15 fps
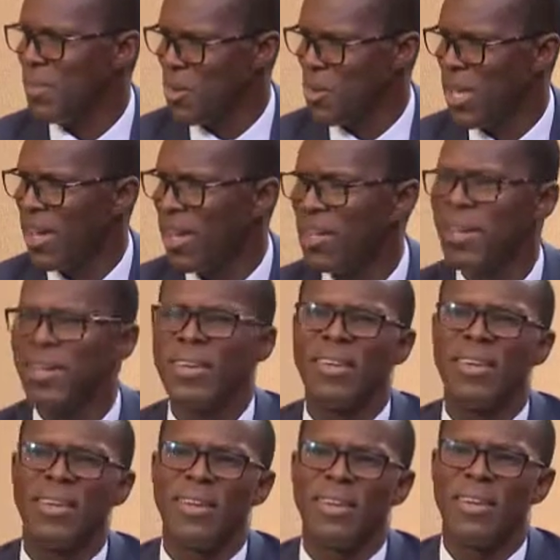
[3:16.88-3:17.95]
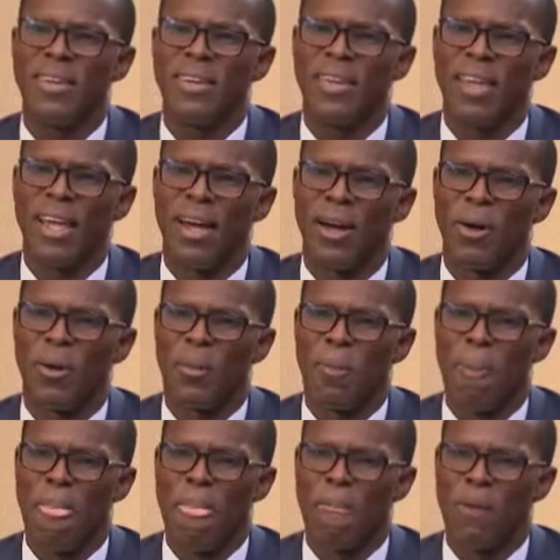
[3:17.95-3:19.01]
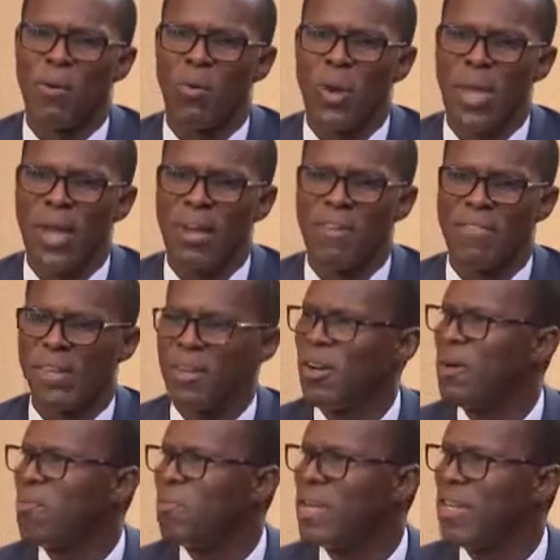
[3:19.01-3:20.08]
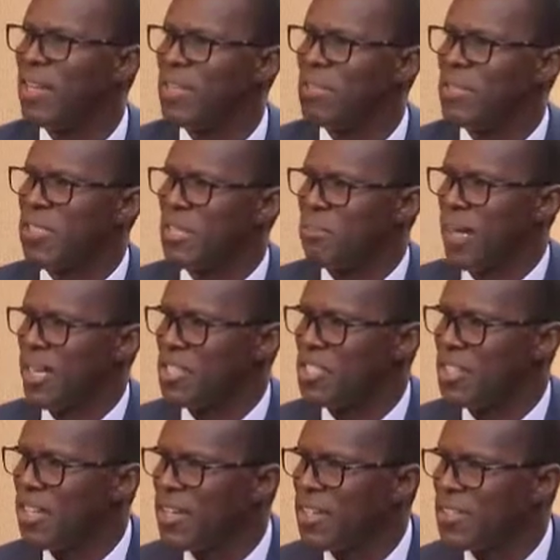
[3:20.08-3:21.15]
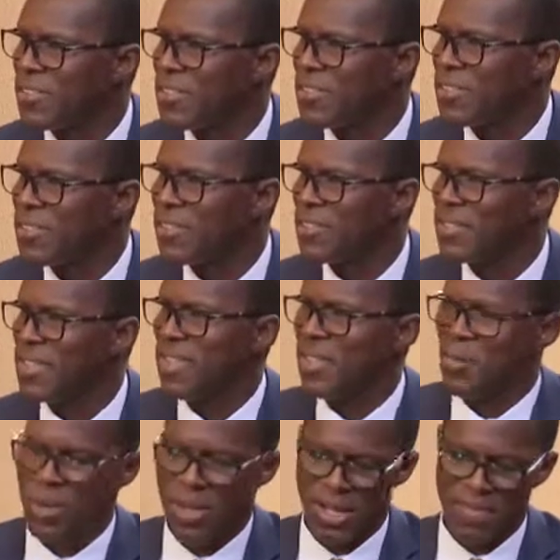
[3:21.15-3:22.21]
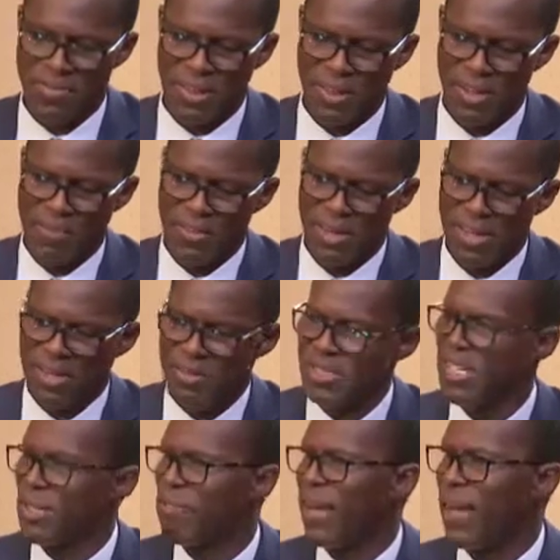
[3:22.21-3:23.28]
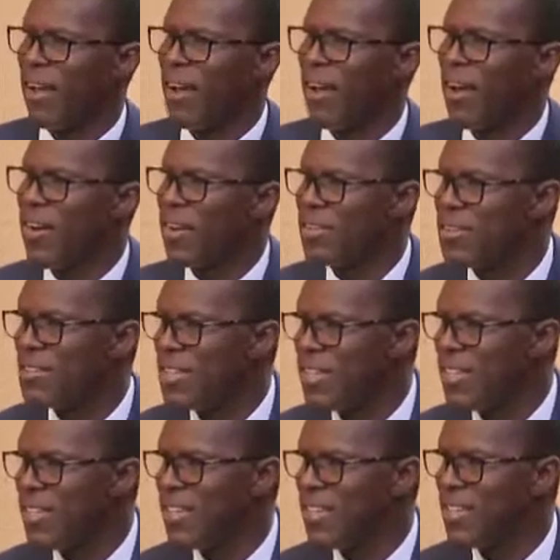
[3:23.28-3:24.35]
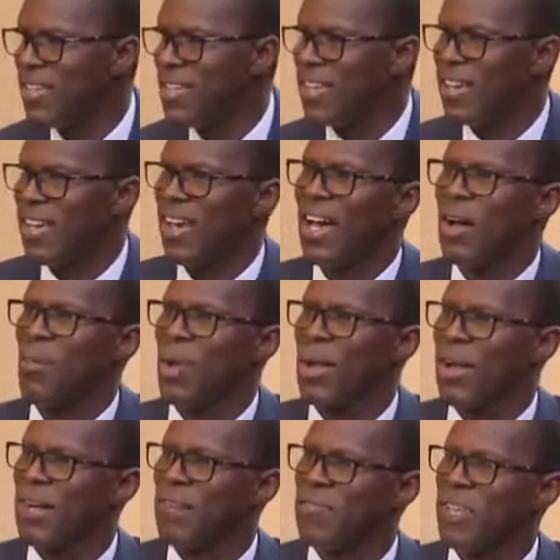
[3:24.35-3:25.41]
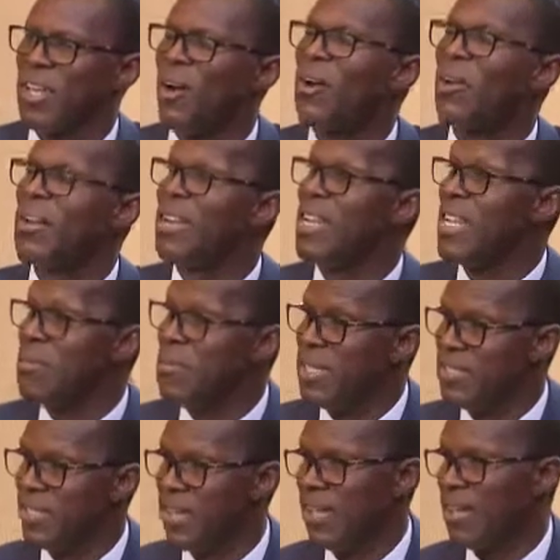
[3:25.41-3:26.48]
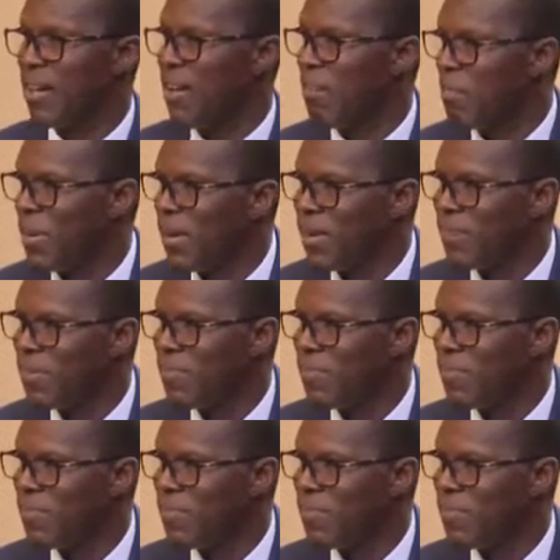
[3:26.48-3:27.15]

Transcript: Okay? Now, we have the company limited by shares, we have the company limited by guarantee, and we have the unlimited company.